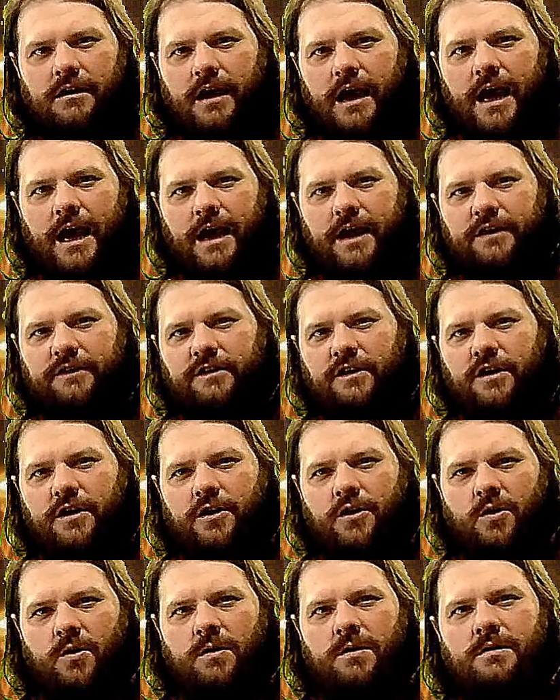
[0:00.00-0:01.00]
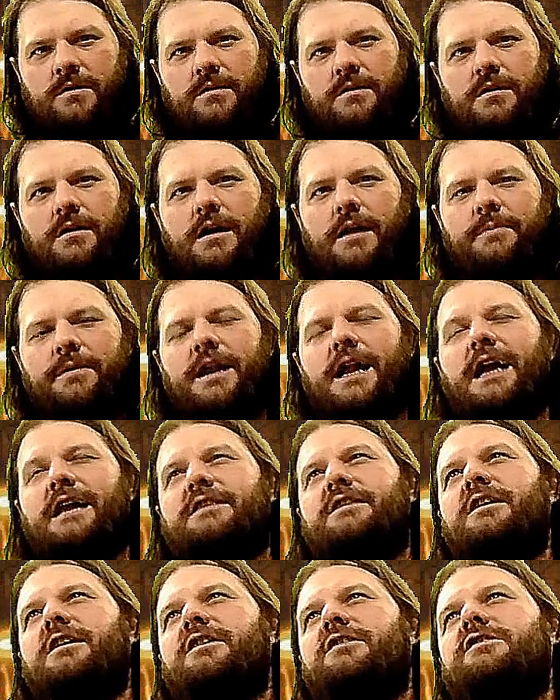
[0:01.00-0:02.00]
And, I've been
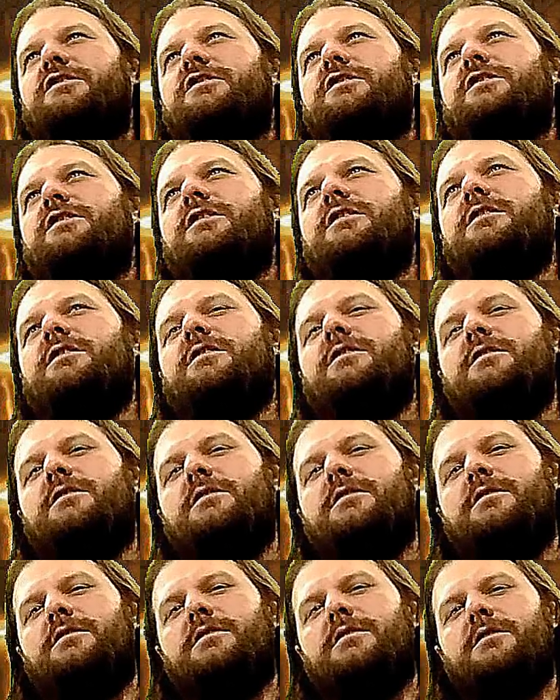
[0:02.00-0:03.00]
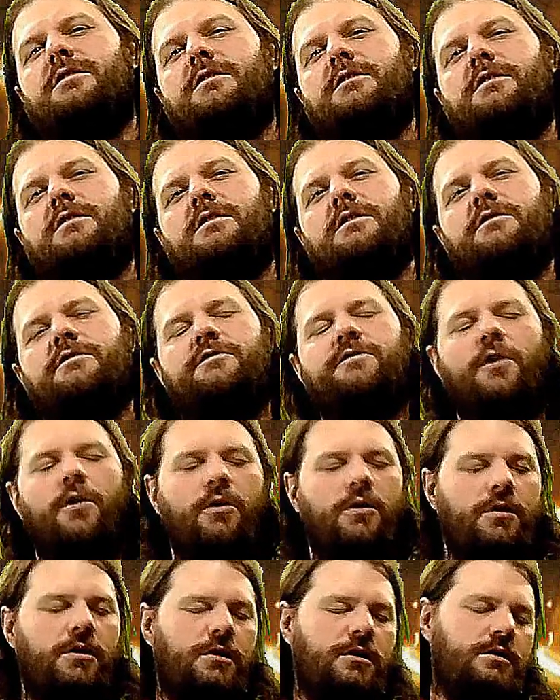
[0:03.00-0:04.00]
at this
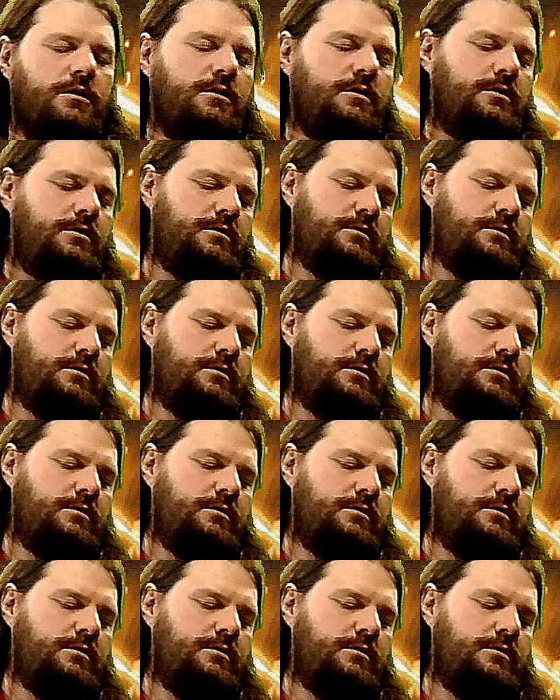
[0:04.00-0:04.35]
for,